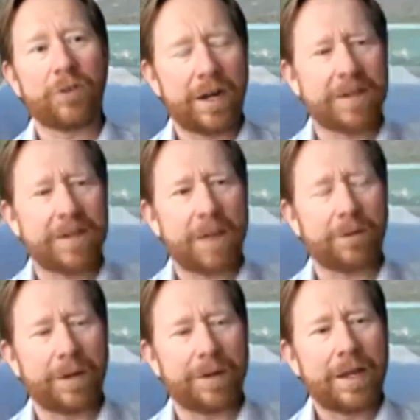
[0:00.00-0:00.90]
example.
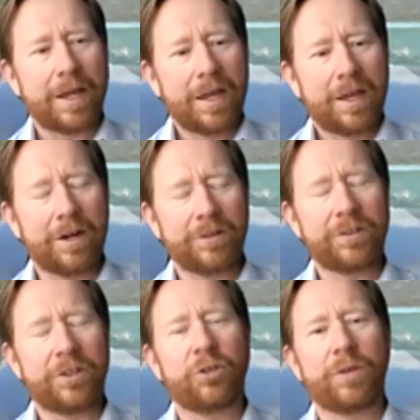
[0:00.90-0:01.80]
I mean, here's a
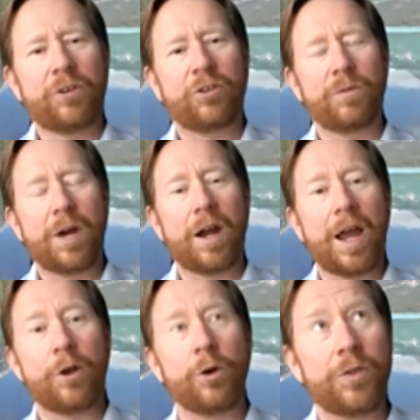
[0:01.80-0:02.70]
situation where I
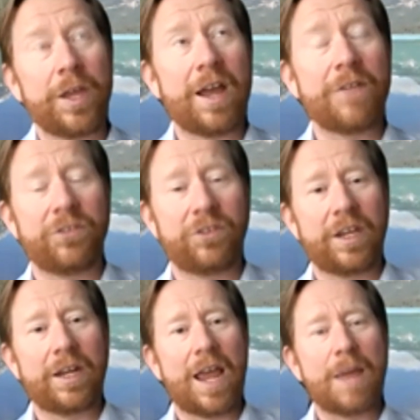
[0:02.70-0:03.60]
don't think I've
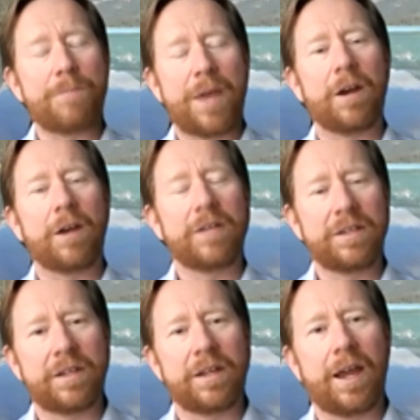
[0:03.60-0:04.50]
seen a bigger
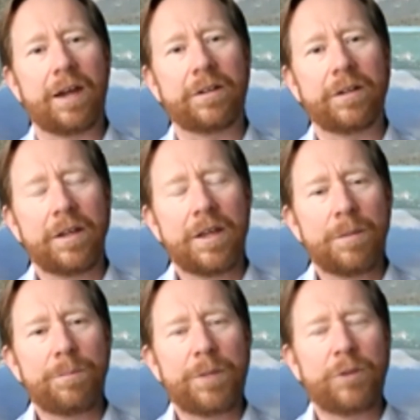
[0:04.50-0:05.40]
disconnect
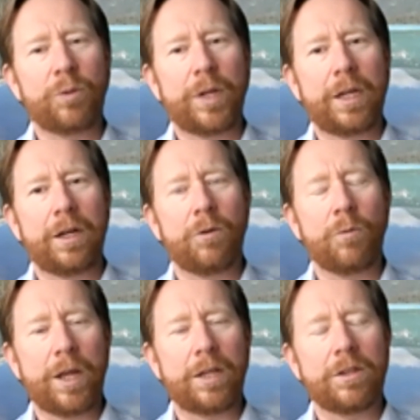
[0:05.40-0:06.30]
between
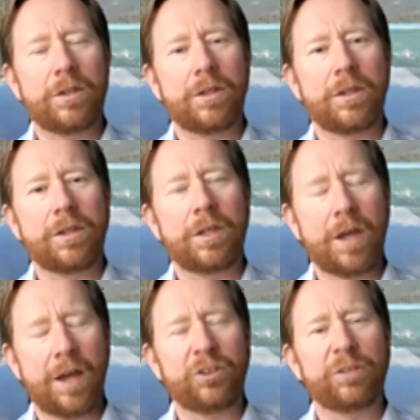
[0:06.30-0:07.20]
what the
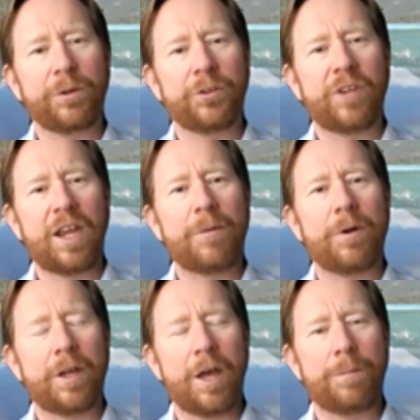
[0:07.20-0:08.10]
customers say about
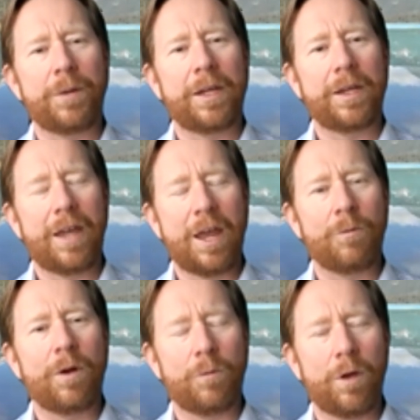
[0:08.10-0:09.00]
a company and
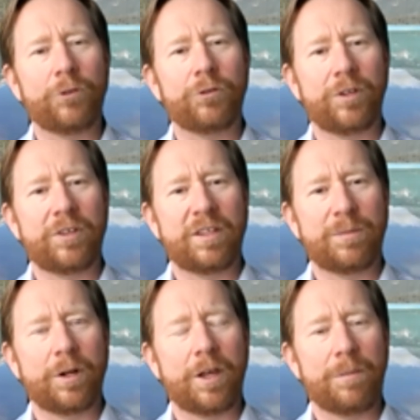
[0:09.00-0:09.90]
what Wall Street says
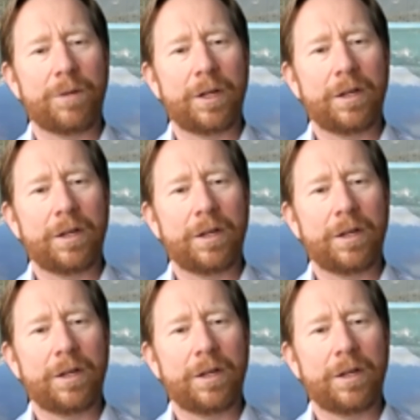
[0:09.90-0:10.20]
about a company.